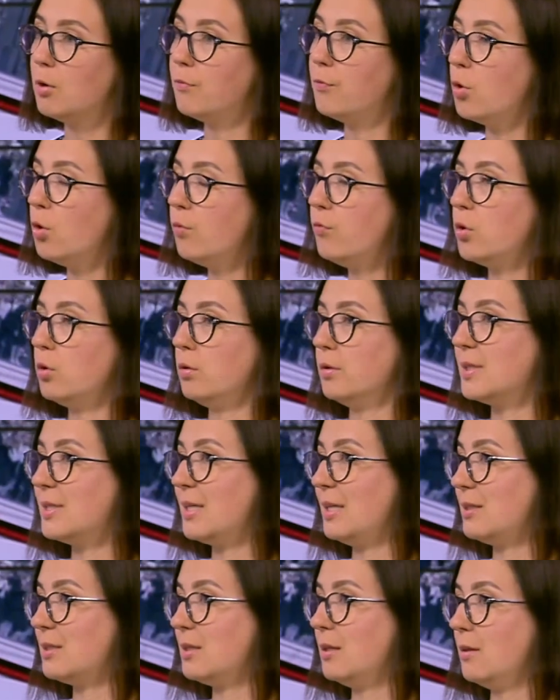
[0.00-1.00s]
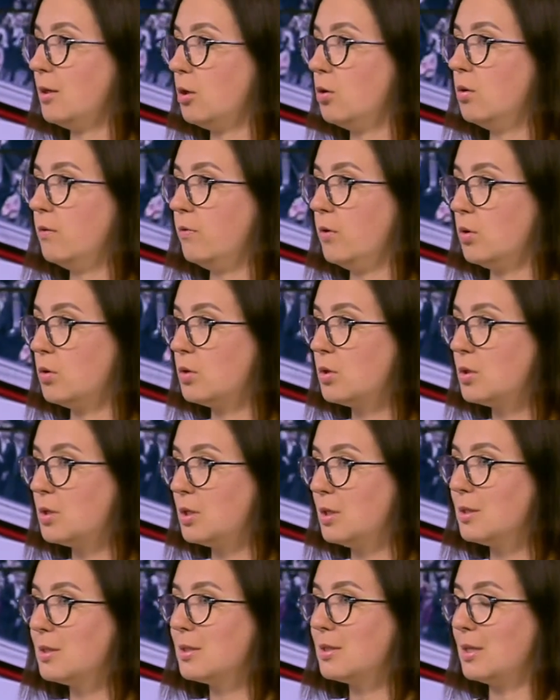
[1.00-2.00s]
of overall seats in the
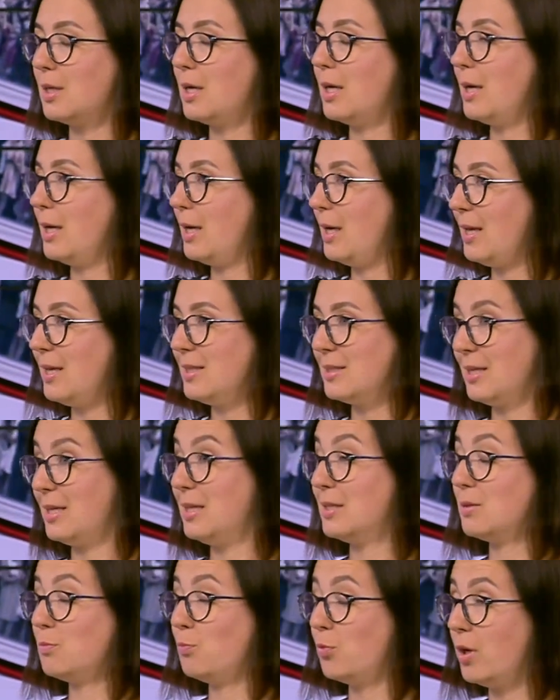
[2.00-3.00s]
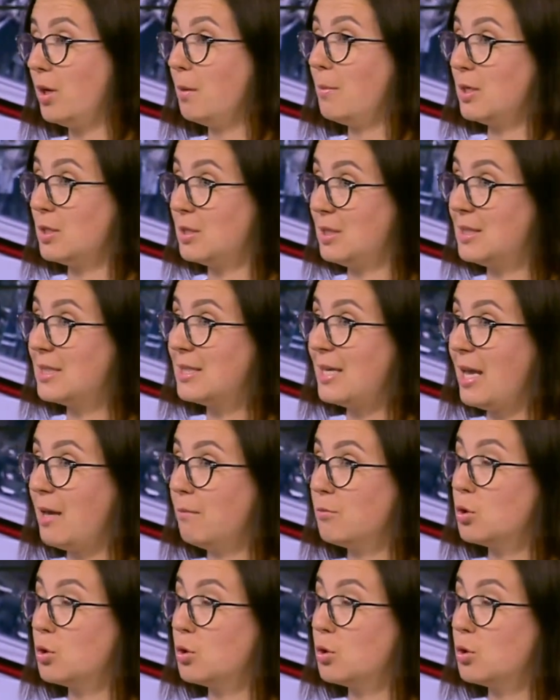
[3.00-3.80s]
universities is pretty much the same.